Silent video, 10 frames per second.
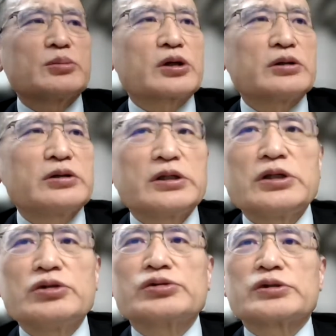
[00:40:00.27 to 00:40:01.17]

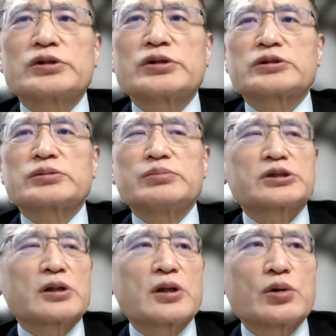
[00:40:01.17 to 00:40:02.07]
continues its
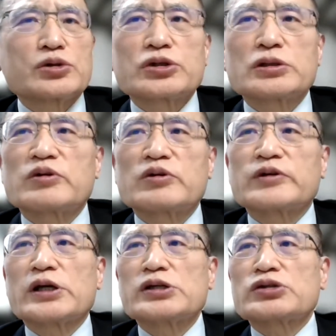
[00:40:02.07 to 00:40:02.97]
missile launching
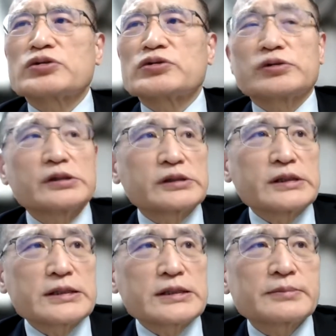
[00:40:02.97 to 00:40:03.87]
provocations this
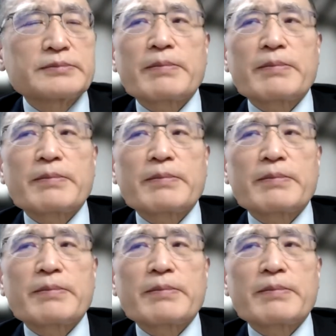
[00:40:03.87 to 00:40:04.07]
year